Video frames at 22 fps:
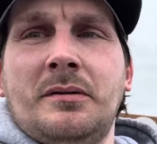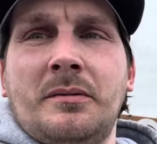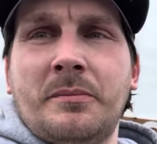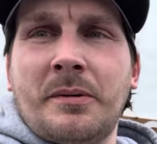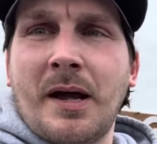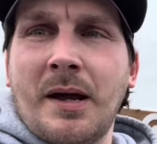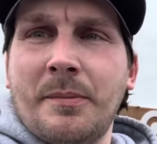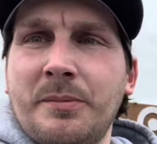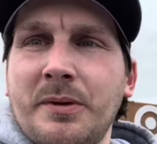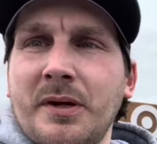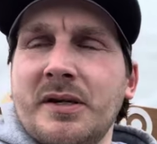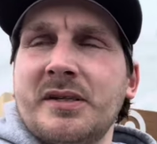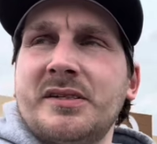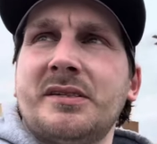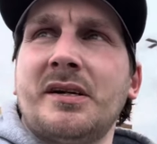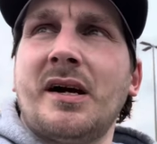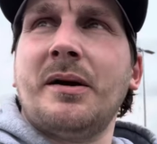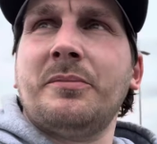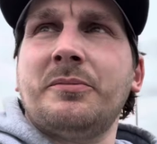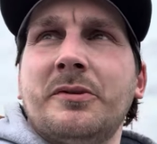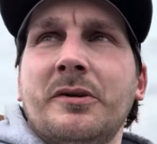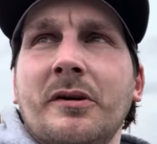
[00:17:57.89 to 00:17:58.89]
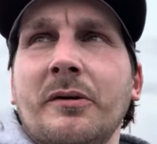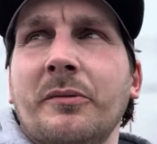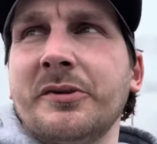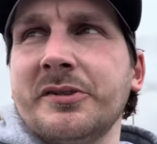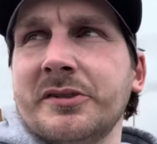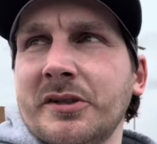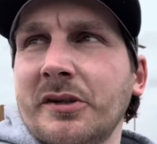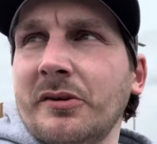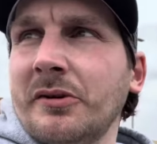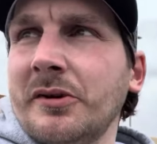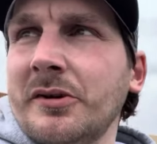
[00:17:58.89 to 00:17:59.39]
I'm happy I stopped here. I
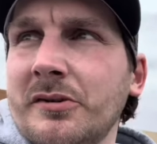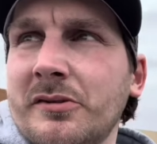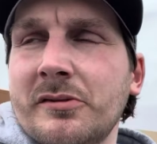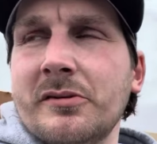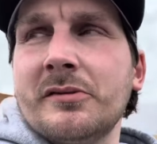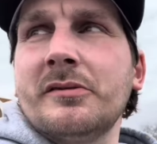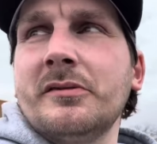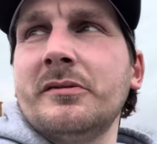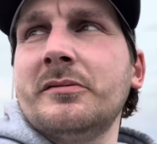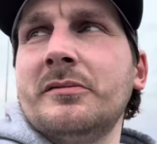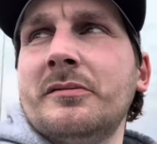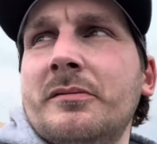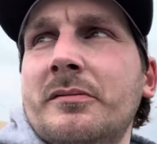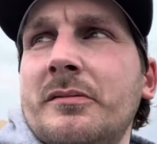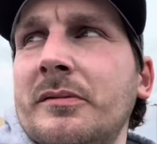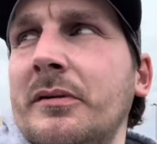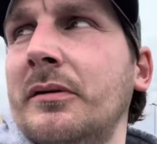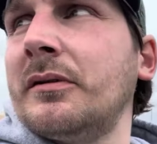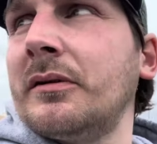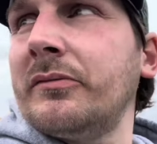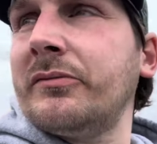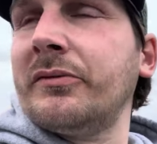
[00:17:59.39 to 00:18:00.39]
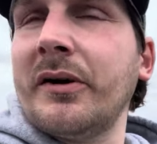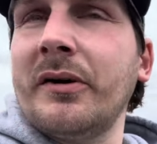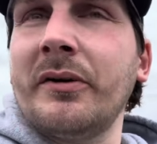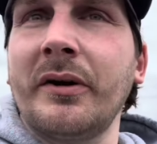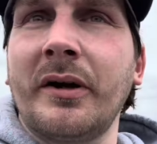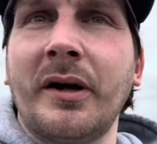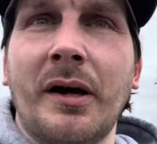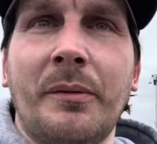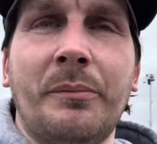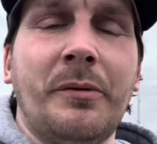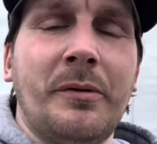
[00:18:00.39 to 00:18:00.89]
wasn't going to. Found
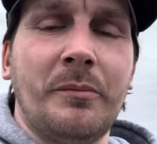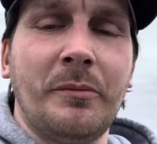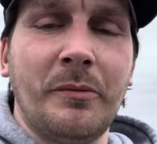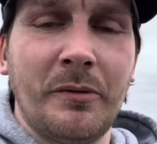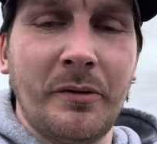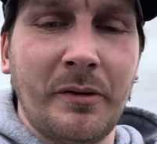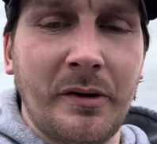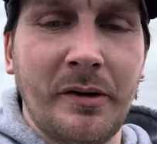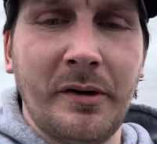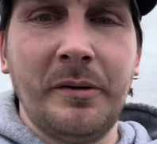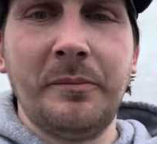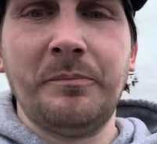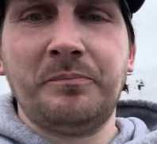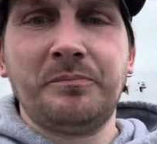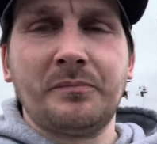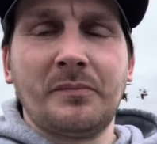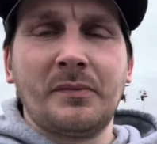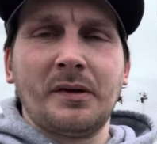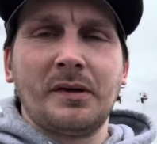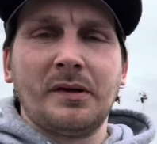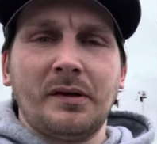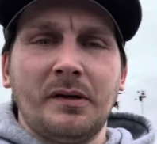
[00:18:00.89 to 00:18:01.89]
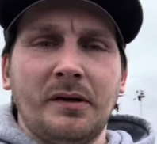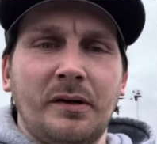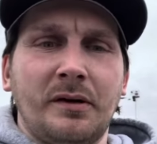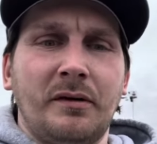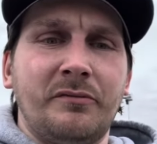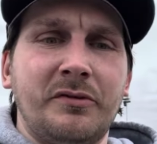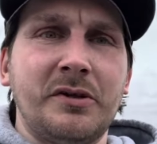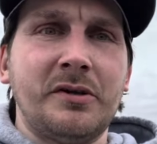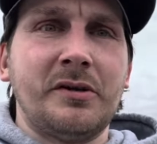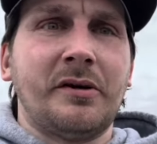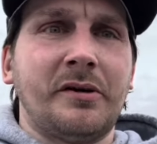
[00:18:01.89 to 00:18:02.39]
a couple more
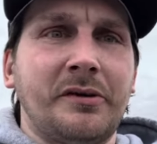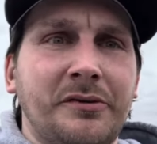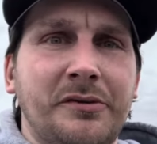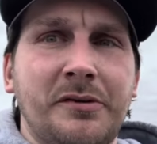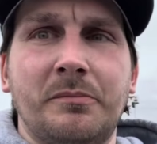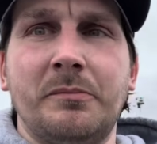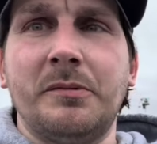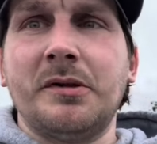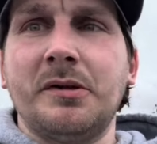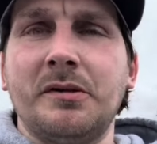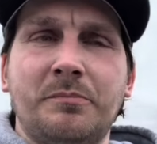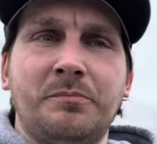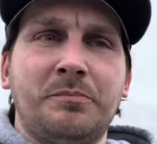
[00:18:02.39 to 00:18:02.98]
of the Ultimate